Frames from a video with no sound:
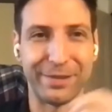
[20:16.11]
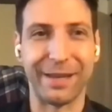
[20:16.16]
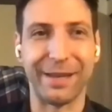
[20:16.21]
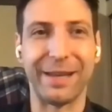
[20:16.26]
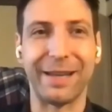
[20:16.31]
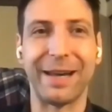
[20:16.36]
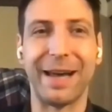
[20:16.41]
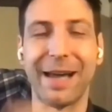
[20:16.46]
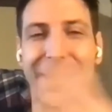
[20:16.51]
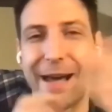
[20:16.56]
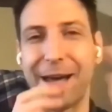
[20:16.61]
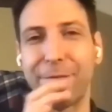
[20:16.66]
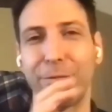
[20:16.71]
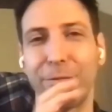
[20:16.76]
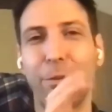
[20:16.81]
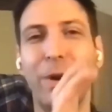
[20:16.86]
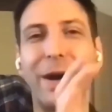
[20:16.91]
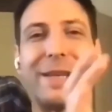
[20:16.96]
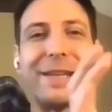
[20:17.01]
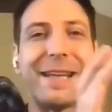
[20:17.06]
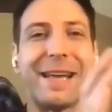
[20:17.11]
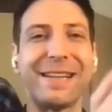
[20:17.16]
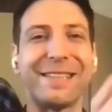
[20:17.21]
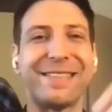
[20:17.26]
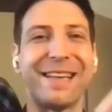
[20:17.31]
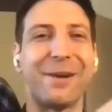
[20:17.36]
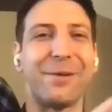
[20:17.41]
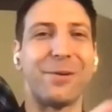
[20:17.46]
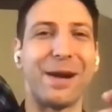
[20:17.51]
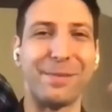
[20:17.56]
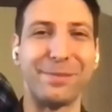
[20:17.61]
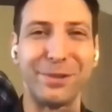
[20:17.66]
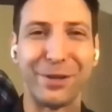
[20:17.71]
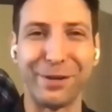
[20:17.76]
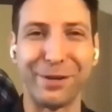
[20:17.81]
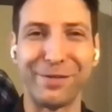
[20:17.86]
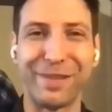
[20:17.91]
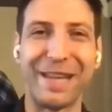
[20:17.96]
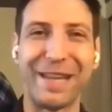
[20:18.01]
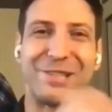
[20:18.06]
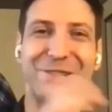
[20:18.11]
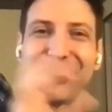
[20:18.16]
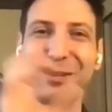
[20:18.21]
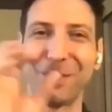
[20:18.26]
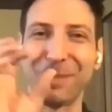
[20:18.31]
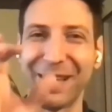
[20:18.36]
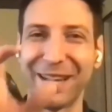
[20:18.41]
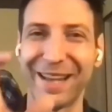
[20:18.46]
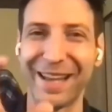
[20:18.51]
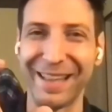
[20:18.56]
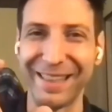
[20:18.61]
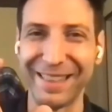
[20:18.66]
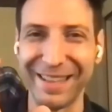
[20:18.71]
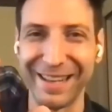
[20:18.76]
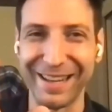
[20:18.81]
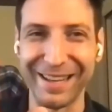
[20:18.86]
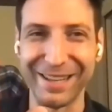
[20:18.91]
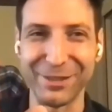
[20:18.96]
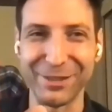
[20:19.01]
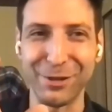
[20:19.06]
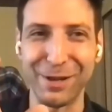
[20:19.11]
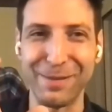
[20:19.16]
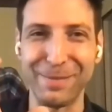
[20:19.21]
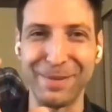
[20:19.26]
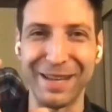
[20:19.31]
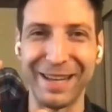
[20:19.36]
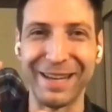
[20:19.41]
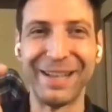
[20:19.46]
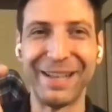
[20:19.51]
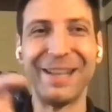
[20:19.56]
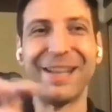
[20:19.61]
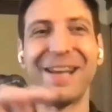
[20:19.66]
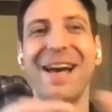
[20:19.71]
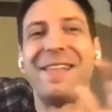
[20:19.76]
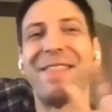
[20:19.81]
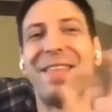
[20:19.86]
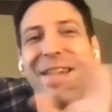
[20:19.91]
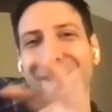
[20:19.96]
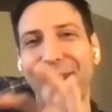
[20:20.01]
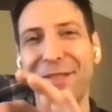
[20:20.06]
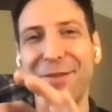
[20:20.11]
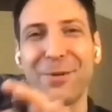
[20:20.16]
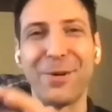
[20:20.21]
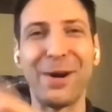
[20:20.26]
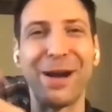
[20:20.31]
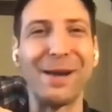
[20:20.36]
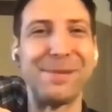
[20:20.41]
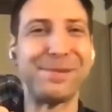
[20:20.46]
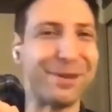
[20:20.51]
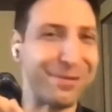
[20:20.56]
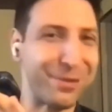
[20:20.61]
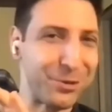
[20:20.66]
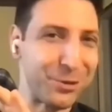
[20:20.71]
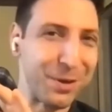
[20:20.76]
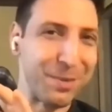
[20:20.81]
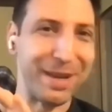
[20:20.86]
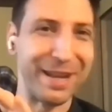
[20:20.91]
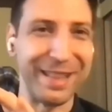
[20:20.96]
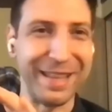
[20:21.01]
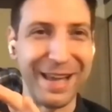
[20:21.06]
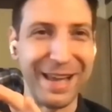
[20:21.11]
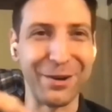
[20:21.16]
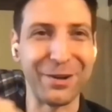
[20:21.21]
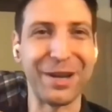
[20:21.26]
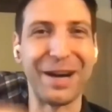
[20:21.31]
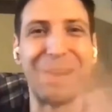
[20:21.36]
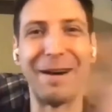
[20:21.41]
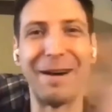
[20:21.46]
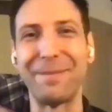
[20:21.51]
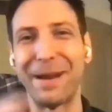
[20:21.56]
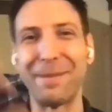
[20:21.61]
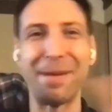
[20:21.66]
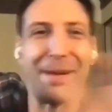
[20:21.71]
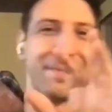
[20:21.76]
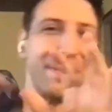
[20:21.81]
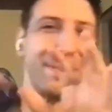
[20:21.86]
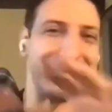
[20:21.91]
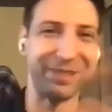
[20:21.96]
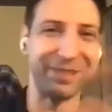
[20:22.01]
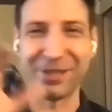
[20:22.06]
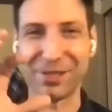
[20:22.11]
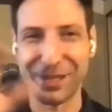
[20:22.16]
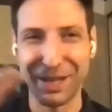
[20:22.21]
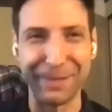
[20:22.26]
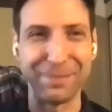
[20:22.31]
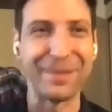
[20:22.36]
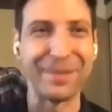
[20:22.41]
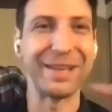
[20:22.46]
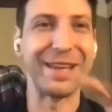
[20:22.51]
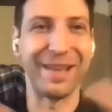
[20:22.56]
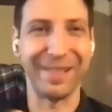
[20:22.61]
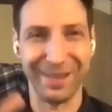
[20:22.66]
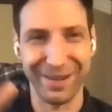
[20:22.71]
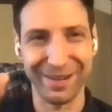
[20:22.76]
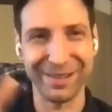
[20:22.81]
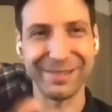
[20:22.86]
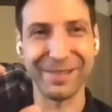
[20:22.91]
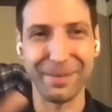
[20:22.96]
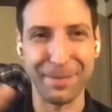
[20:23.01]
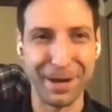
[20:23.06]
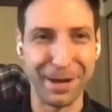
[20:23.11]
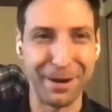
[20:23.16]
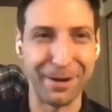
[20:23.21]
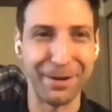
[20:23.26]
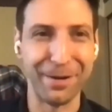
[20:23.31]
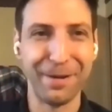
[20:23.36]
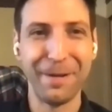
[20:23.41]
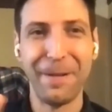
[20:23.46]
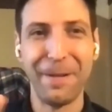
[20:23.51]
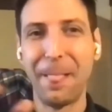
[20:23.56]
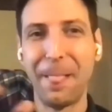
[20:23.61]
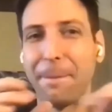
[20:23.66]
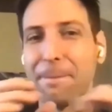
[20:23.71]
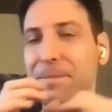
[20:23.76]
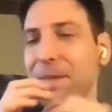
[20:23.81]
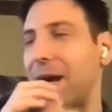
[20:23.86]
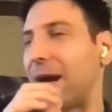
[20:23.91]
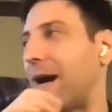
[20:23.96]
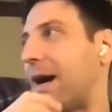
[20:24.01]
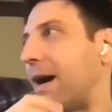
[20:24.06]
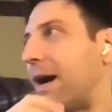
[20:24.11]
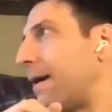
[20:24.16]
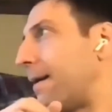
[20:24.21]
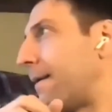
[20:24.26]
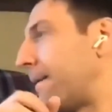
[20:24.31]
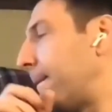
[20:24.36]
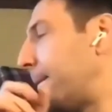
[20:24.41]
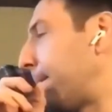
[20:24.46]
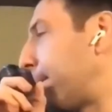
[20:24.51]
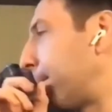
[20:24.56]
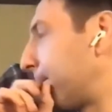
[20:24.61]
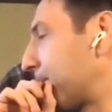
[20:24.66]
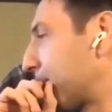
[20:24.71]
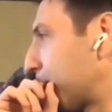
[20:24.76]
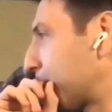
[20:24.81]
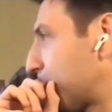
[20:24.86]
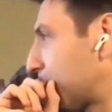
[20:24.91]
Like I have one data set where I observe the instrument and the treatment, and then another where I observe the treatment and the outcome, and I'm able to stitch them together somehow.